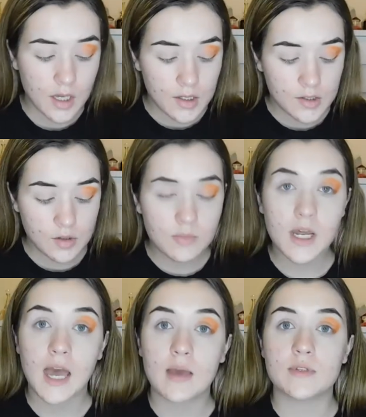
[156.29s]

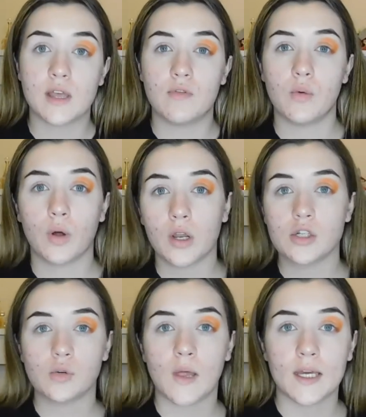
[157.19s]
Sometimes if you want to
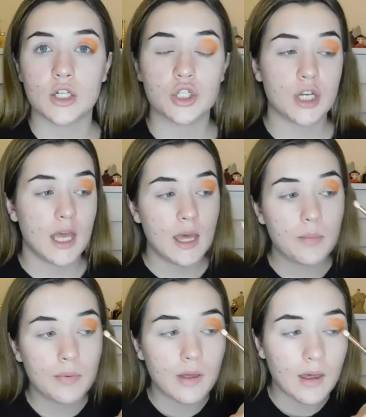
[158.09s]
do like a shape,
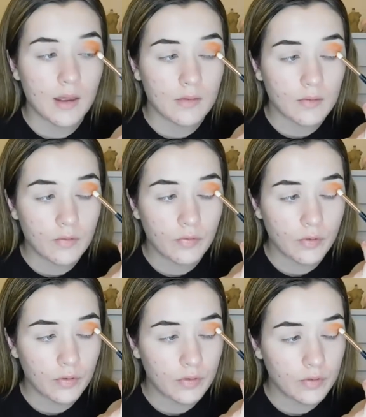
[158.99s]
it's
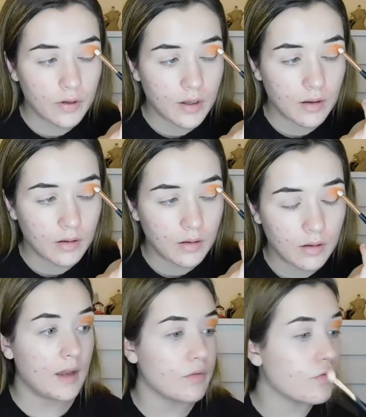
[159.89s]
fun to
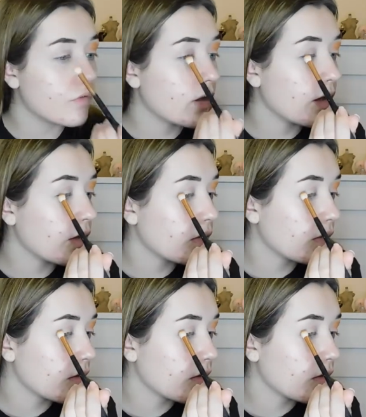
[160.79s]
in first.